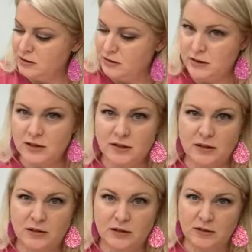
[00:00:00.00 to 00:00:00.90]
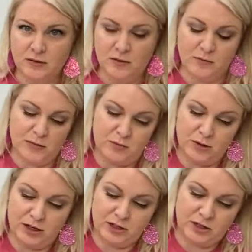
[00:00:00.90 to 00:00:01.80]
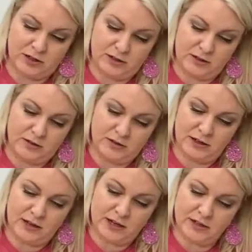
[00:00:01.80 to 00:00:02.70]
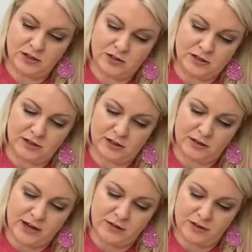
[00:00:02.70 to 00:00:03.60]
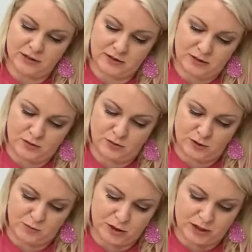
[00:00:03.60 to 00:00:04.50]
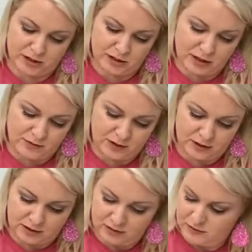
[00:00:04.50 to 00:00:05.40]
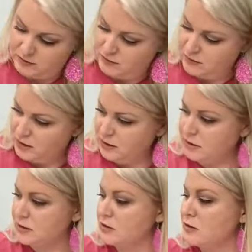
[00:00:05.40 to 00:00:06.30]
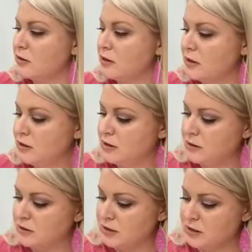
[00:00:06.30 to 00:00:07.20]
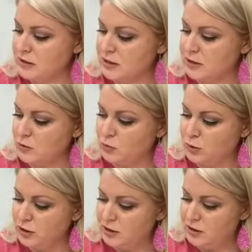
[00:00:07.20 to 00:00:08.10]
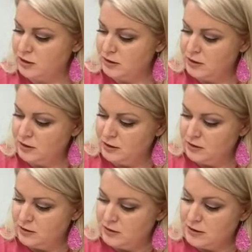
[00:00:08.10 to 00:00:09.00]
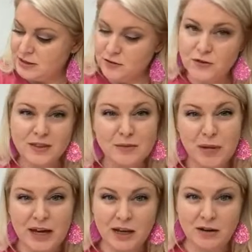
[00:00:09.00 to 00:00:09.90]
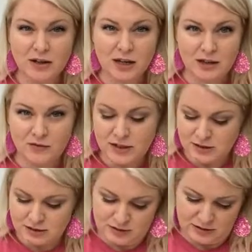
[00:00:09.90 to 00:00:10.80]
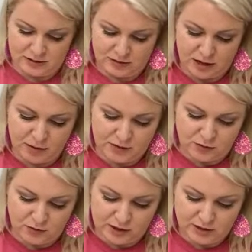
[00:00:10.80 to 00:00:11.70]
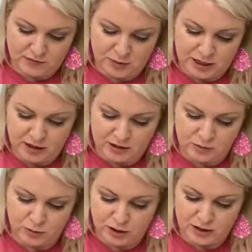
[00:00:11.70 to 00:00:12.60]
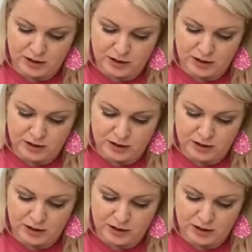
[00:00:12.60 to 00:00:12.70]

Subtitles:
in my brush. And that is just going to allow this to spread on even easier. Because like I said, the wood, it's different than painting on canvas. How many of you guys have painted on wood?